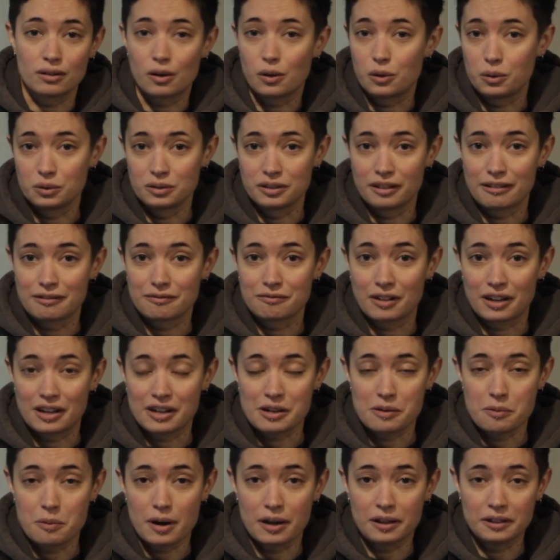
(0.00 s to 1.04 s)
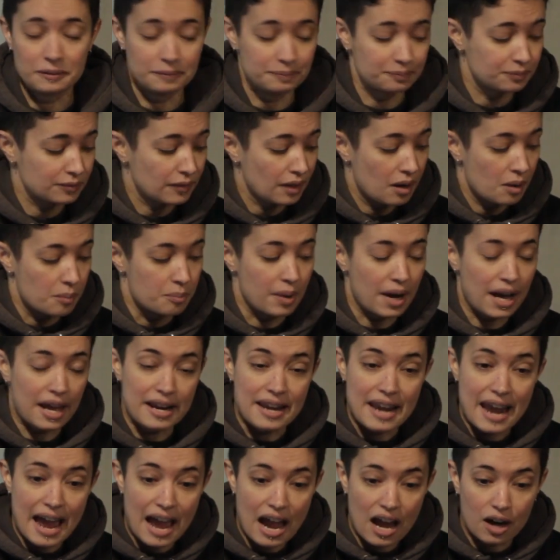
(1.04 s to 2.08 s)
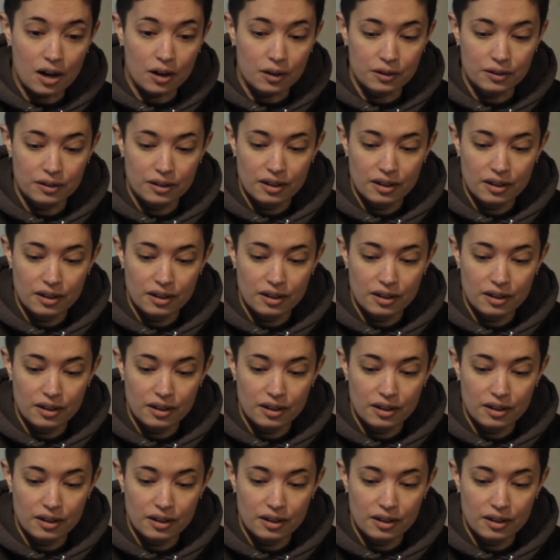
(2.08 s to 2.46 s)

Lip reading: hold it very well. But now,